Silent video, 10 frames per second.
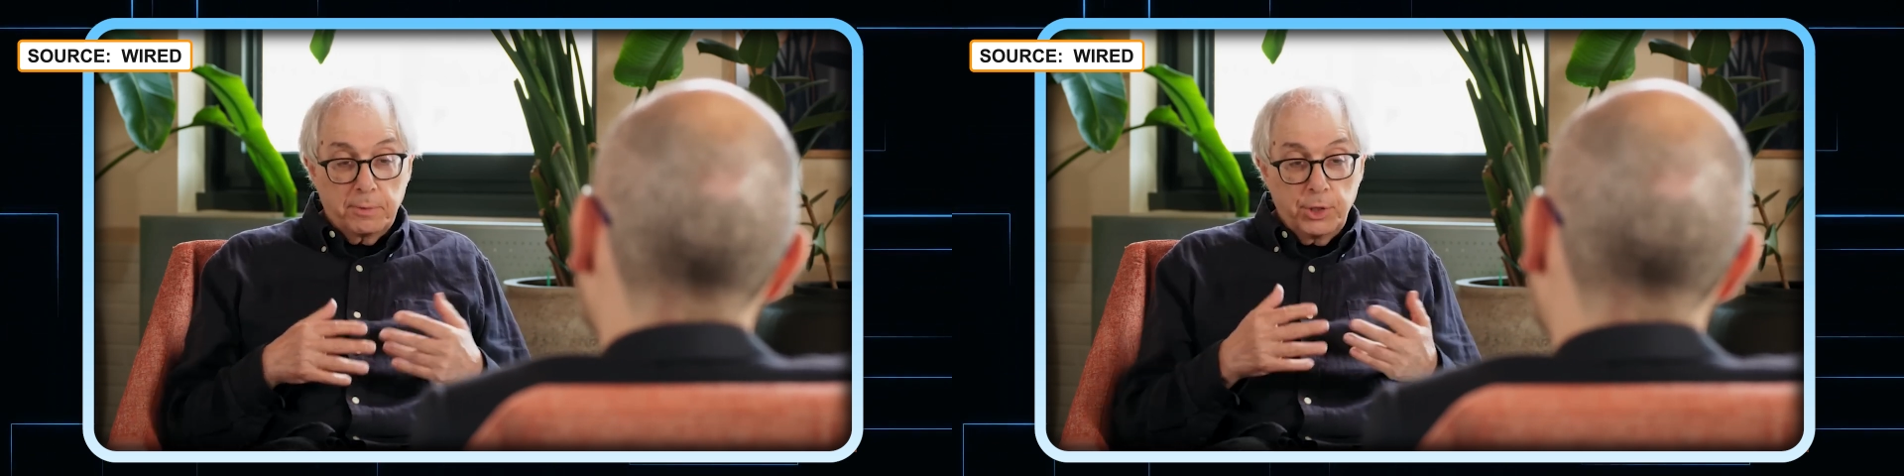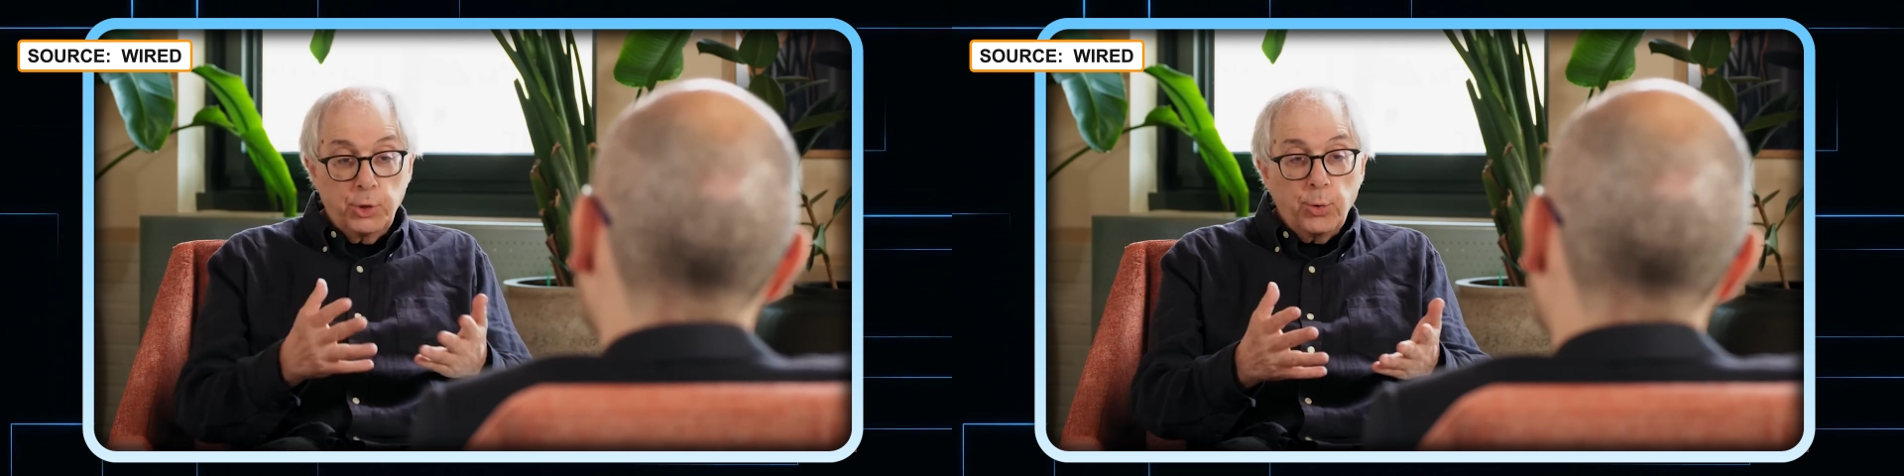
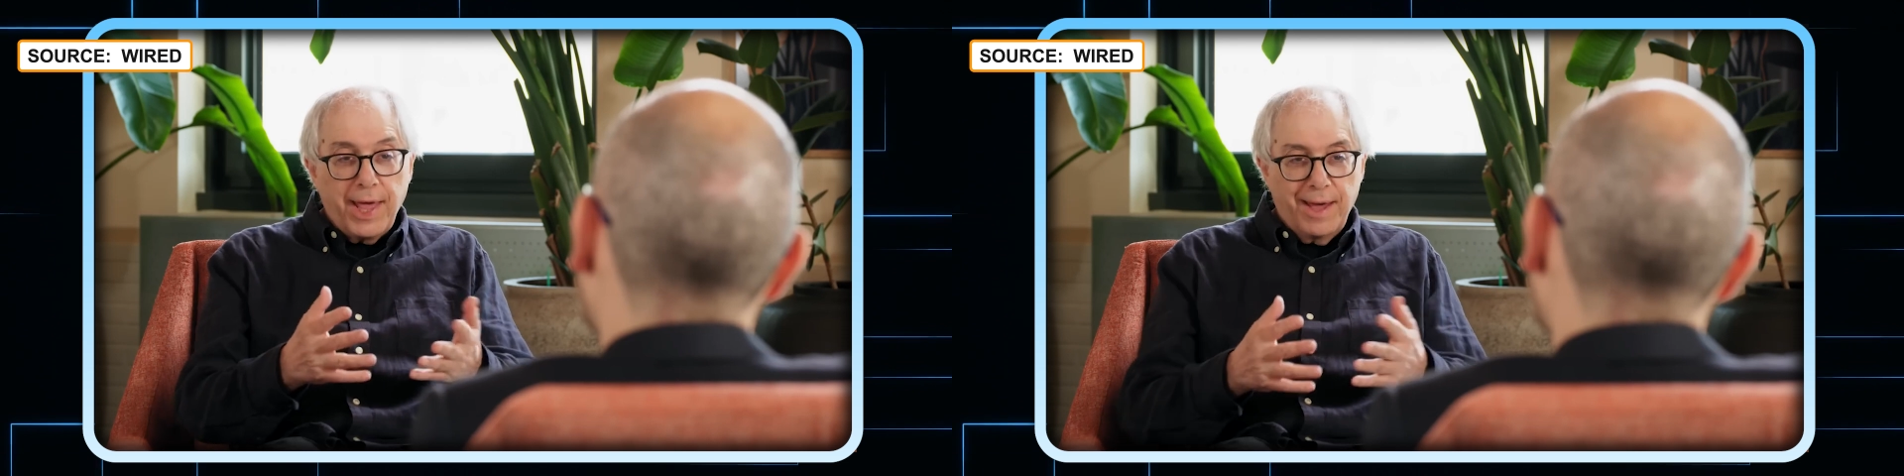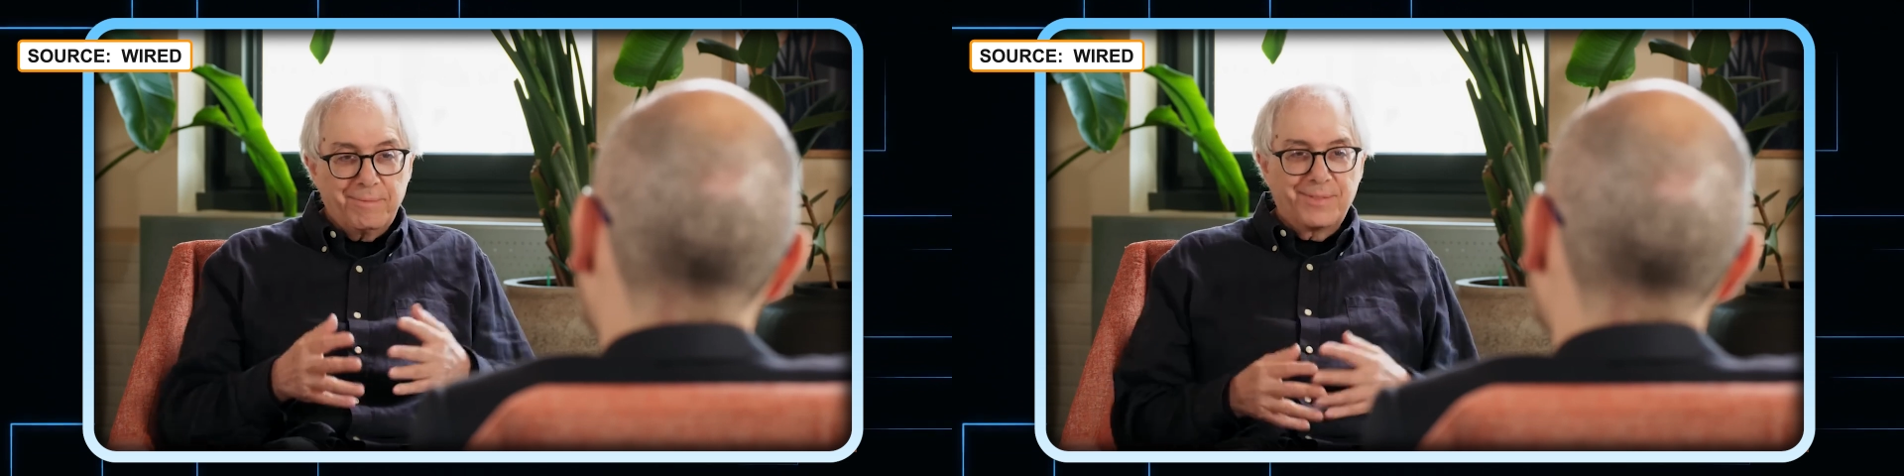"No,"
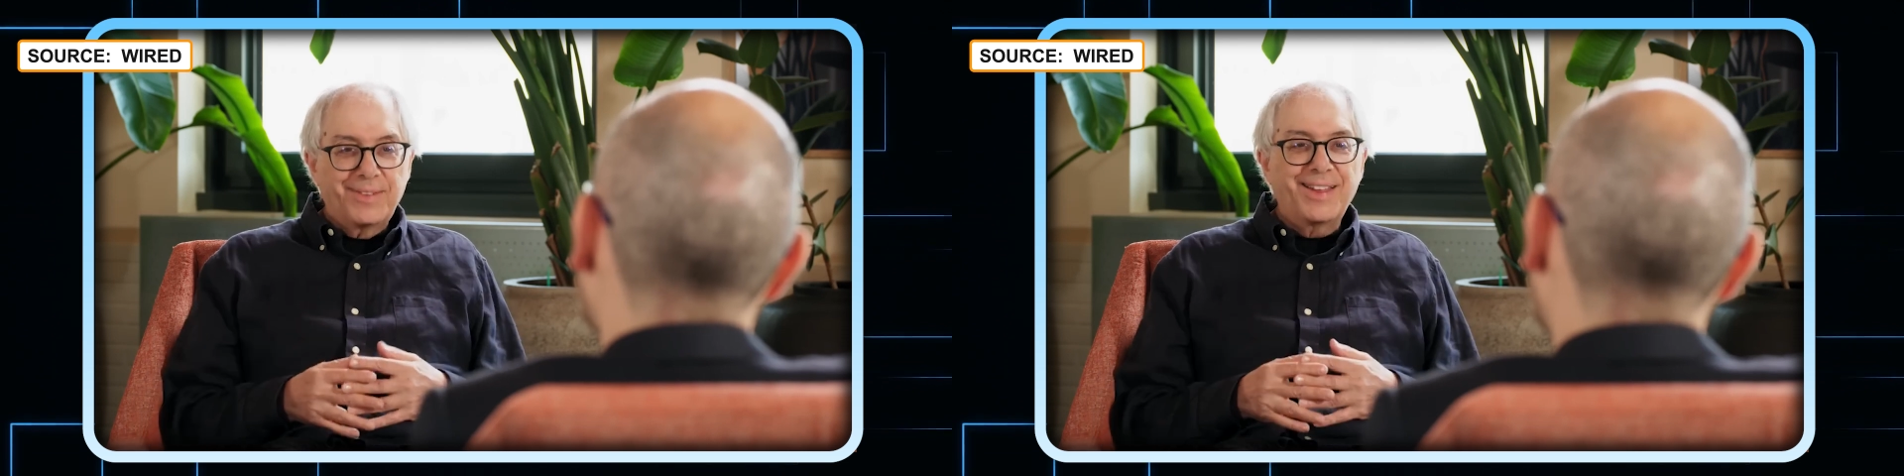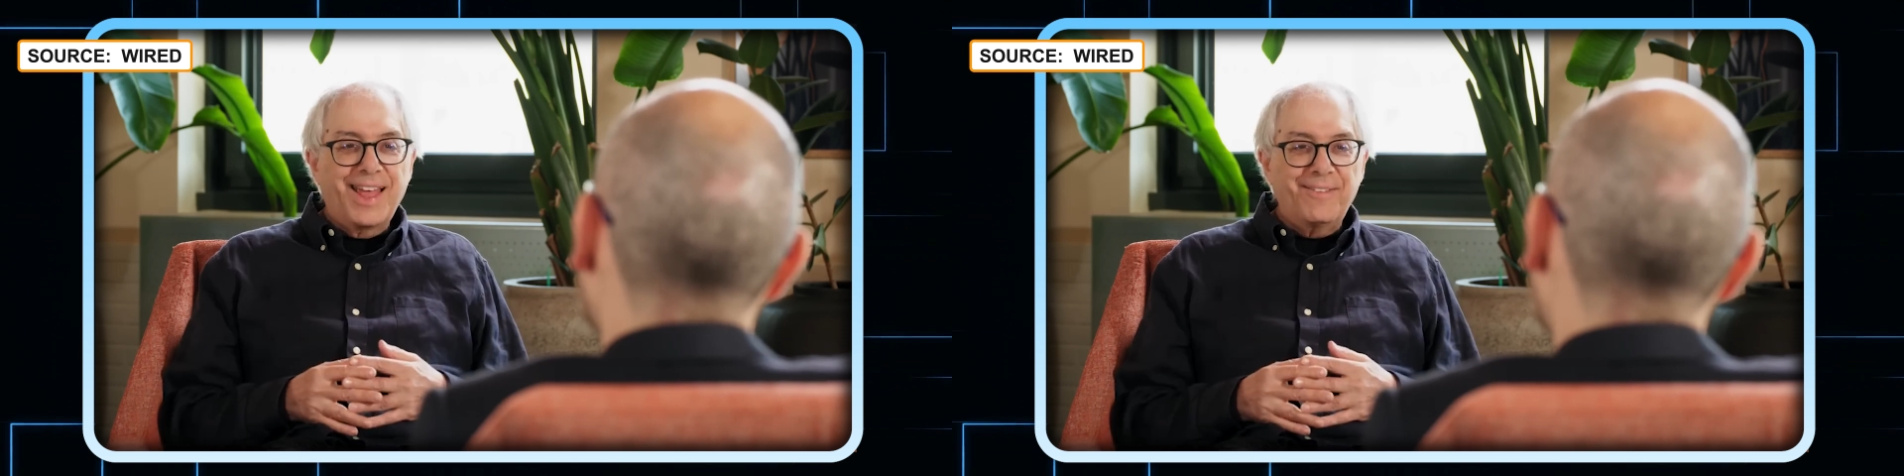he
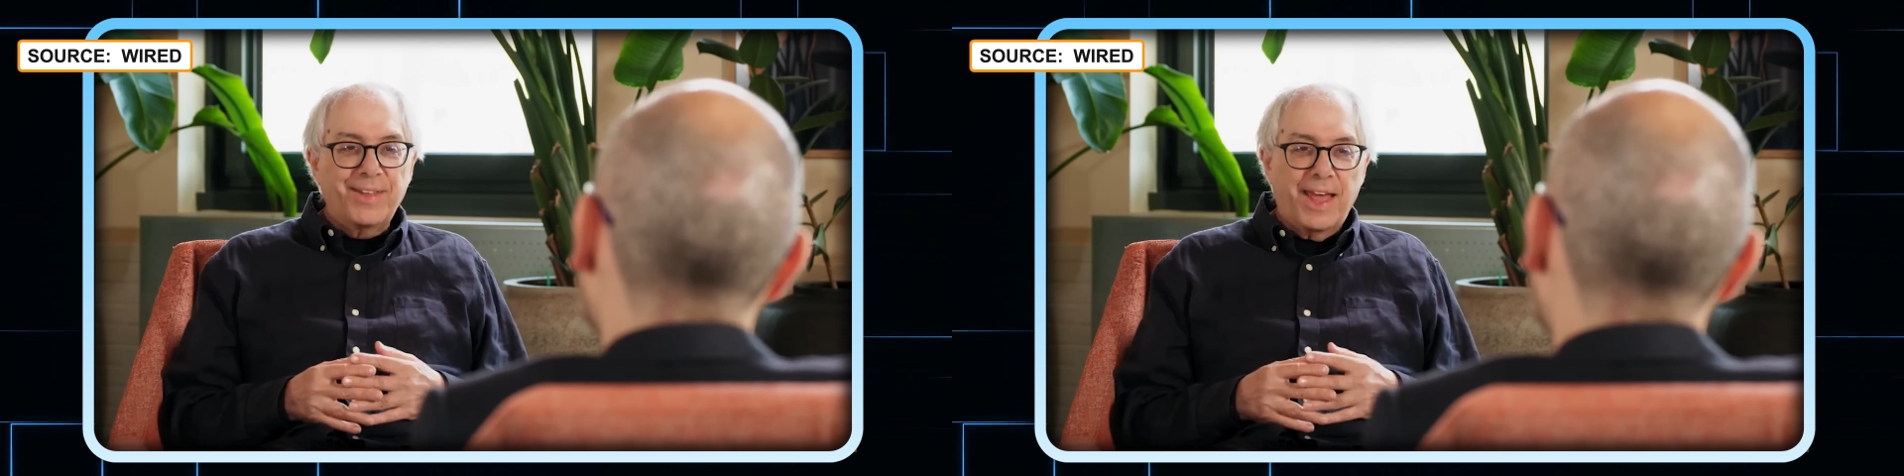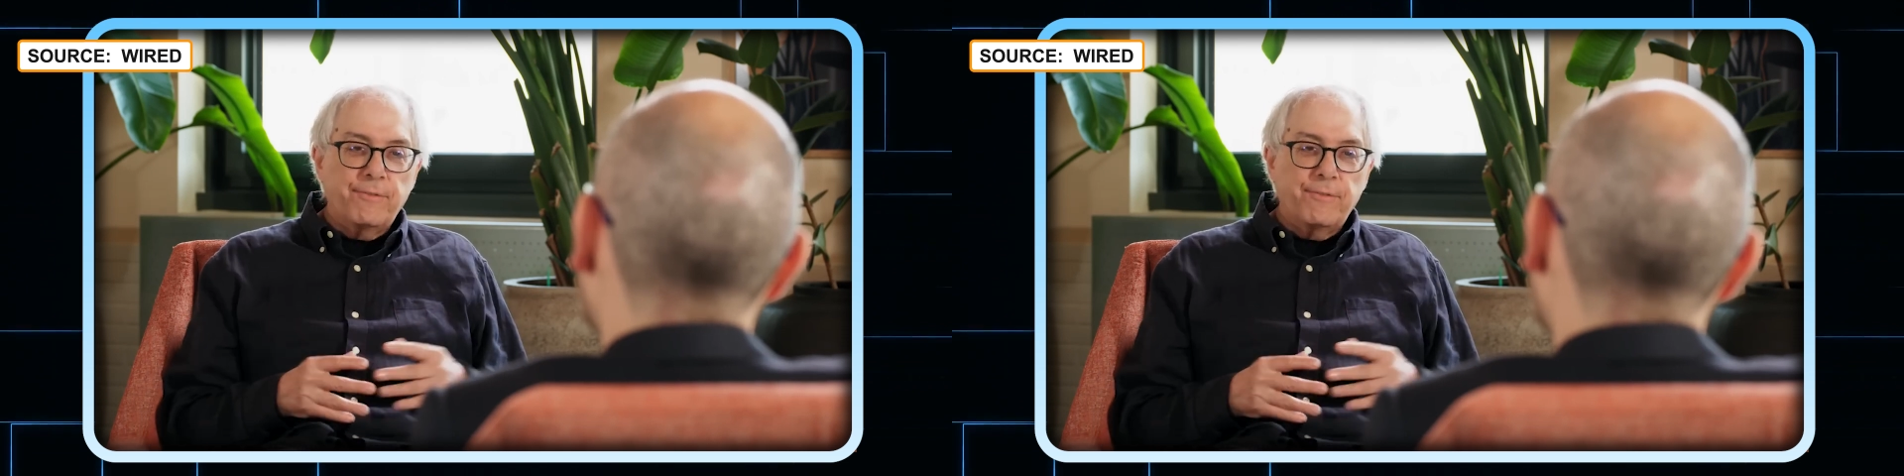replied without